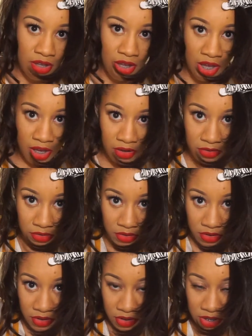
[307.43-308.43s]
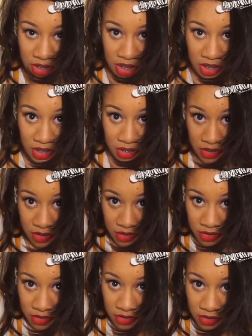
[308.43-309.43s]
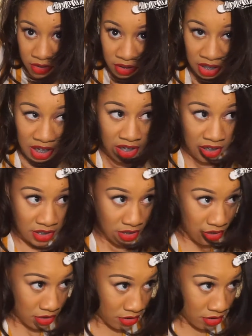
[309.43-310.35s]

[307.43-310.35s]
Ow. See? That hurts.